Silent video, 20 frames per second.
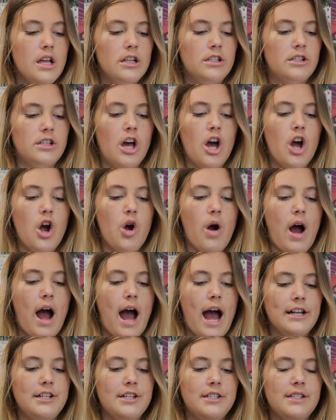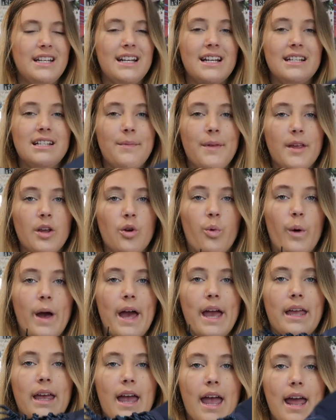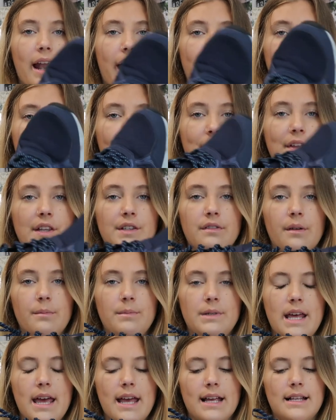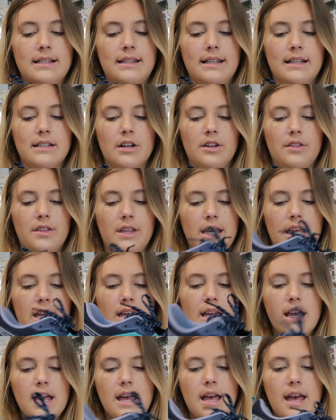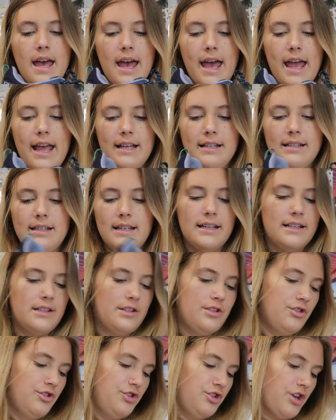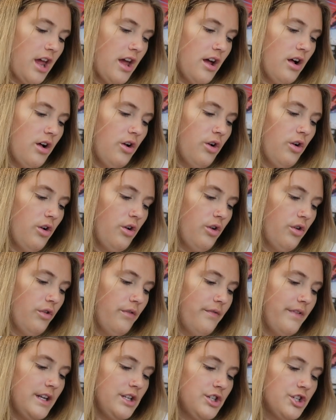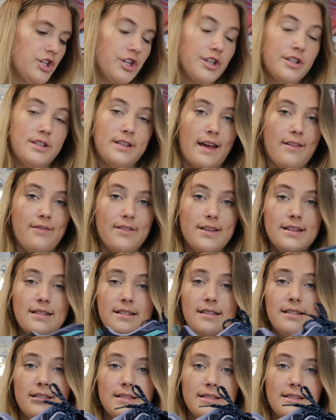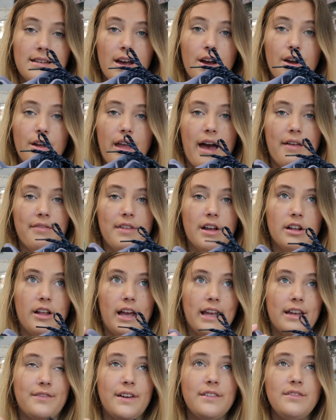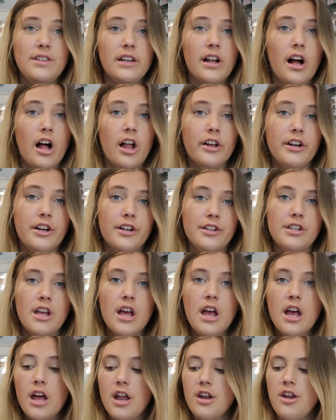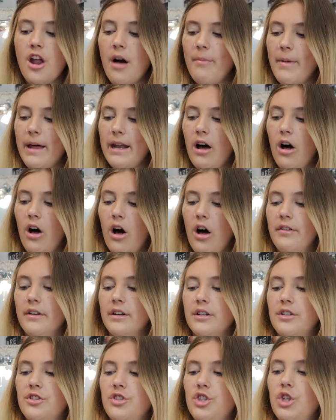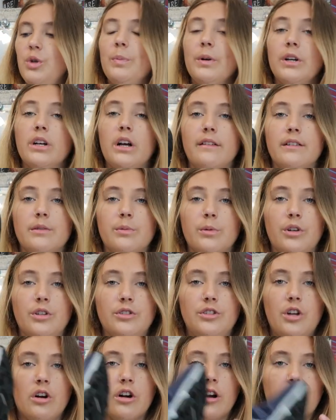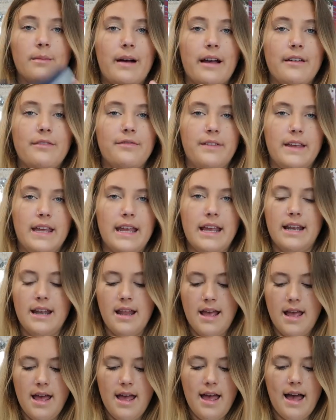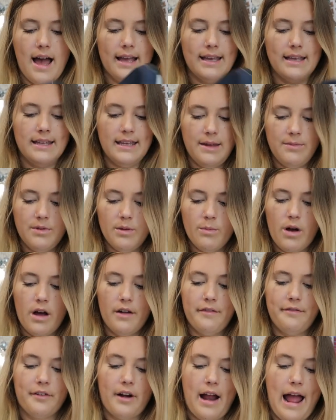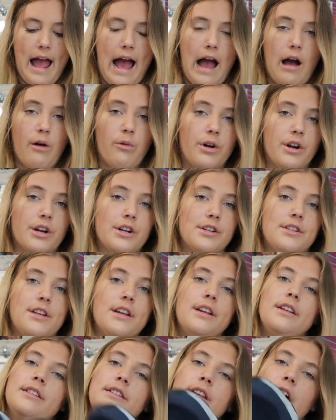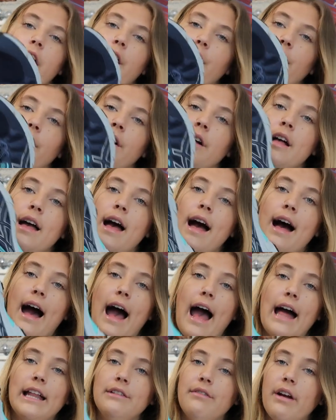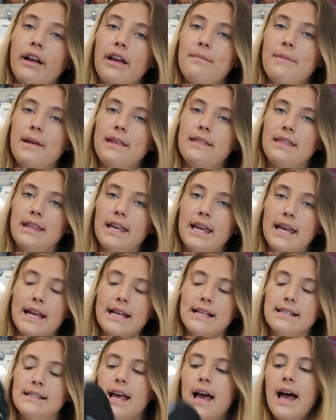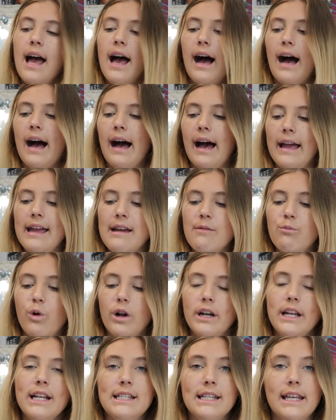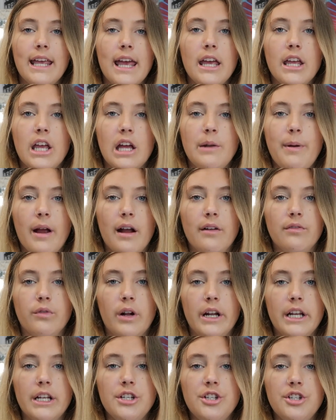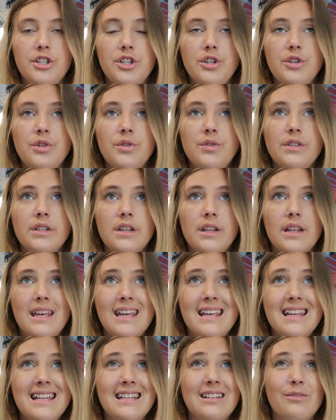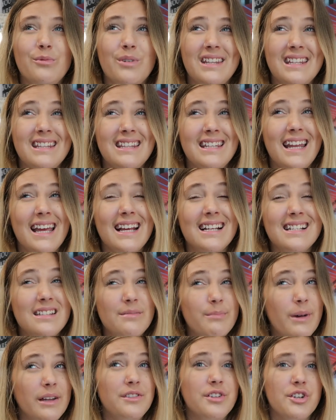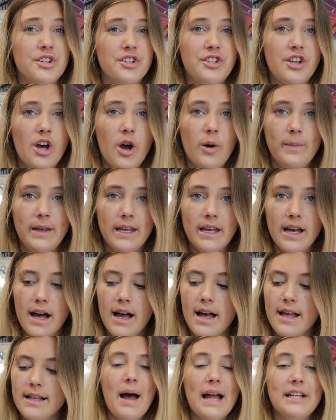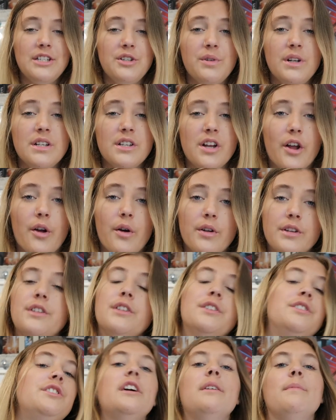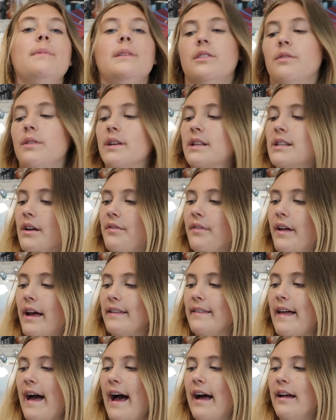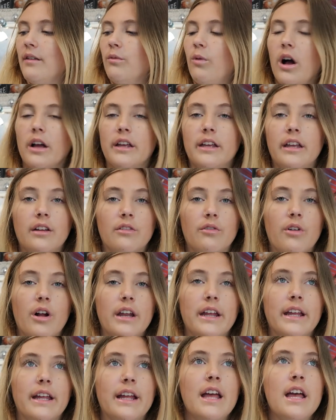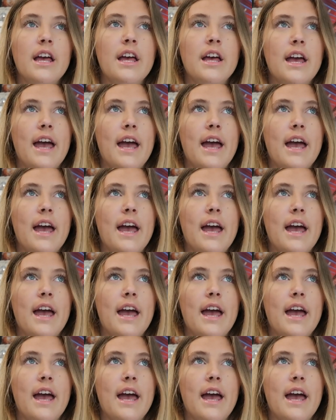So I just needed something quick and I got these from Dick's. These are the ASICS Gel Venture 7s. So yeah, they're like $50. Not bad at all. They're super comfortable. Don't hurt my feet. I can keep them on for hours. So highly recommend these. I am wanting to get a good pair of running shoes in within the next month or so because I do want to start going to the gym and doing stuff like that, walking and running.